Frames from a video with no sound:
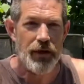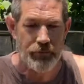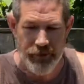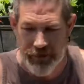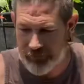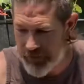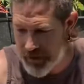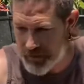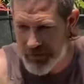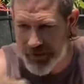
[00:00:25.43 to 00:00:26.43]
Mr.
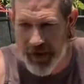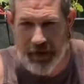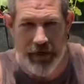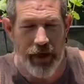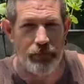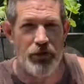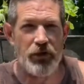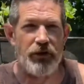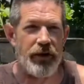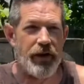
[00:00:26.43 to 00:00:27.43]
Famous Teddy. I'm
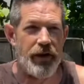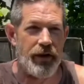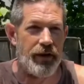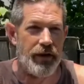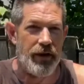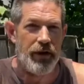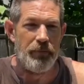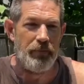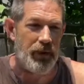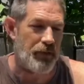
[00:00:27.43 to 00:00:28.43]
sure they're going to
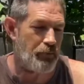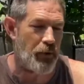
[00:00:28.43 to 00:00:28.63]
be